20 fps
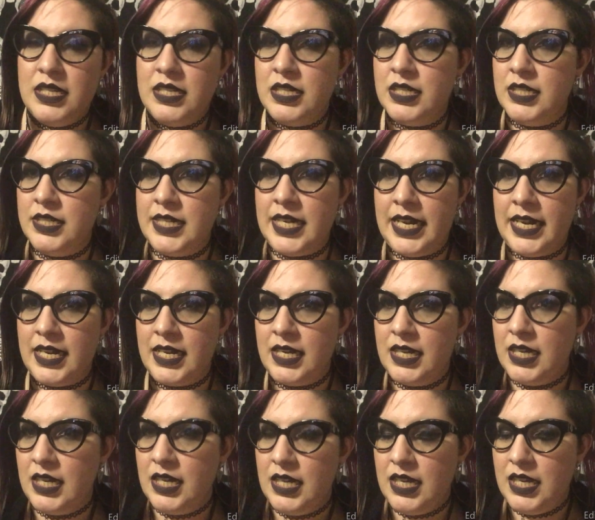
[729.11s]
Didn't take
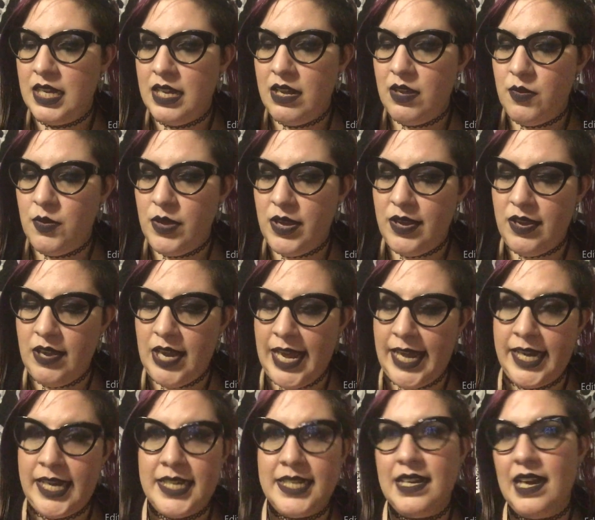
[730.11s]

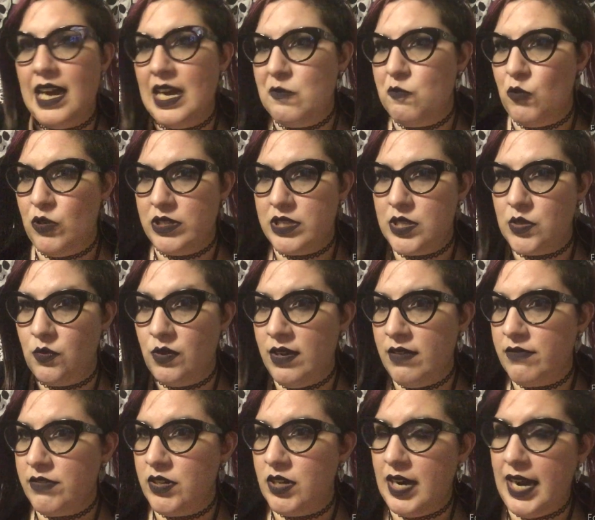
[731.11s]
any time
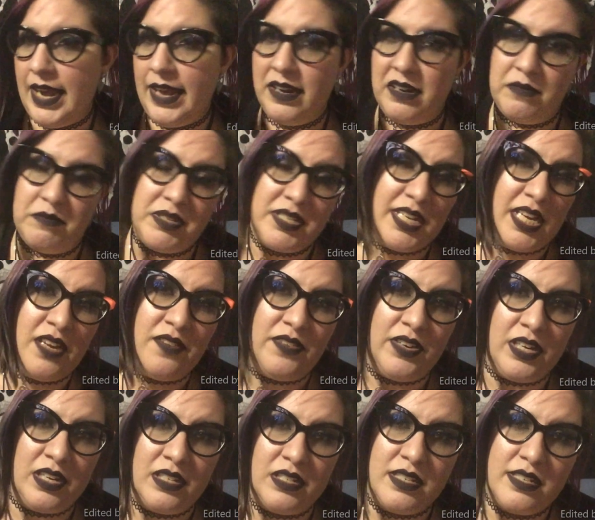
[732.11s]
whatsoever, and I'm
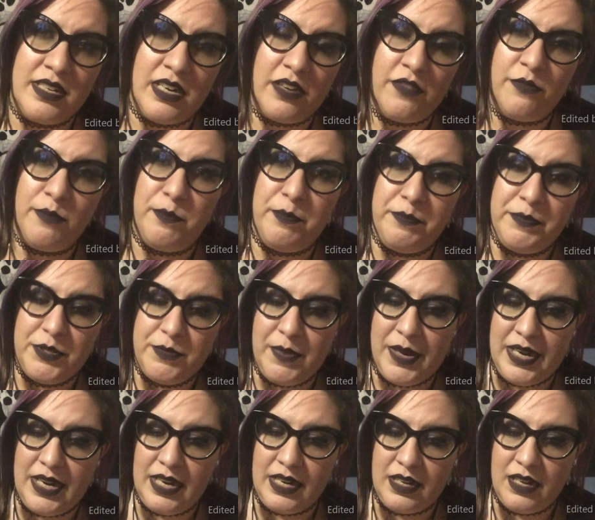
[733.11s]
saving, instead of
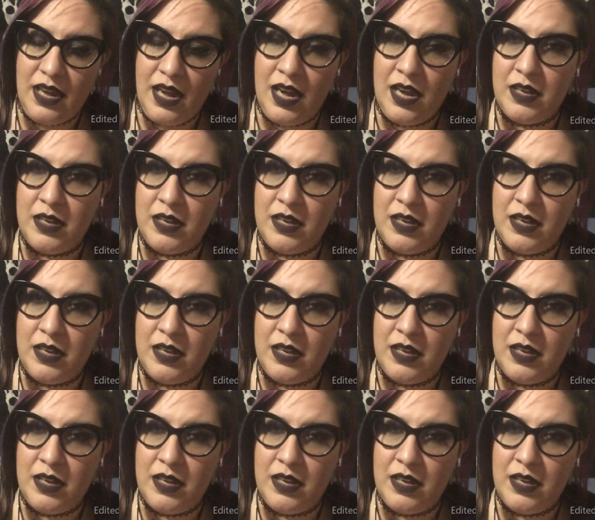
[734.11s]
spending